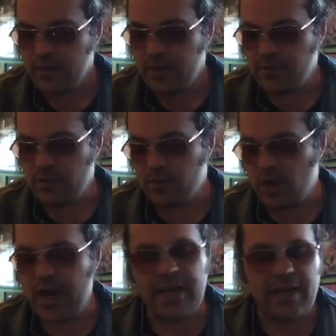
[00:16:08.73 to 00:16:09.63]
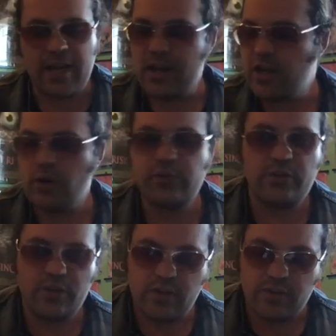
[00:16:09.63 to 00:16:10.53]
And this I know there
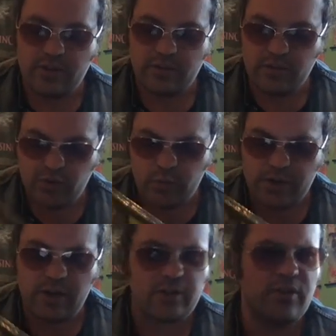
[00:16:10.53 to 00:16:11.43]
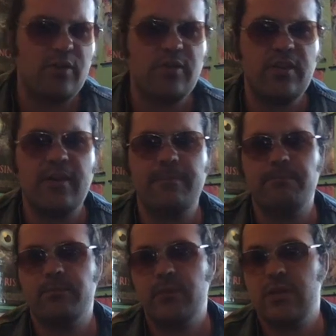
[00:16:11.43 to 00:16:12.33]
this one here, this is the
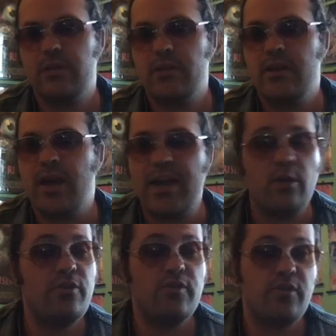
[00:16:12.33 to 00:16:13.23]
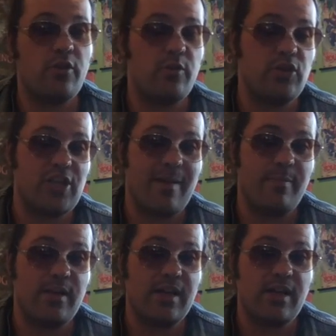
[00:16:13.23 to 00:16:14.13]
I know there's also a
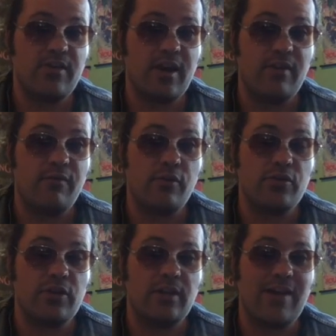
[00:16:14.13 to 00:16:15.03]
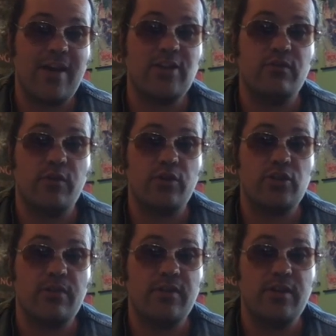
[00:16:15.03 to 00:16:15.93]
Japanese live-action
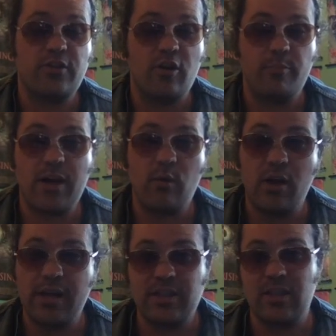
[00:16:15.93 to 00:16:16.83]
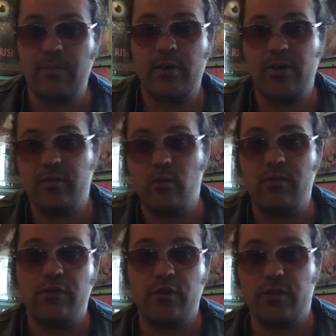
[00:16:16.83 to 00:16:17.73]
version of this, though, but I wanted to get the American
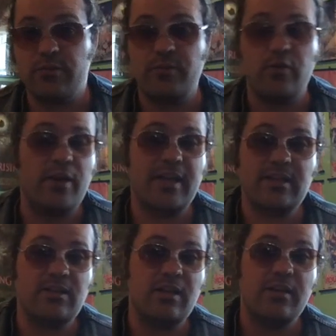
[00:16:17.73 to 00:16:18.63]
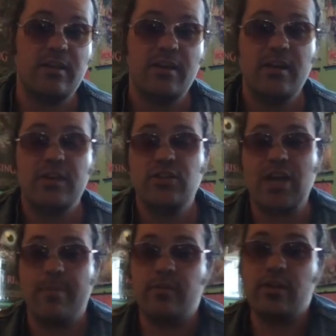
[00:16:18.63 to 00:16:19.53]
one first before I get to the
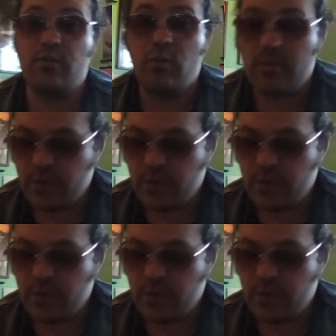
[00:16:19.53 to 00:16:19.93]
Japanese one.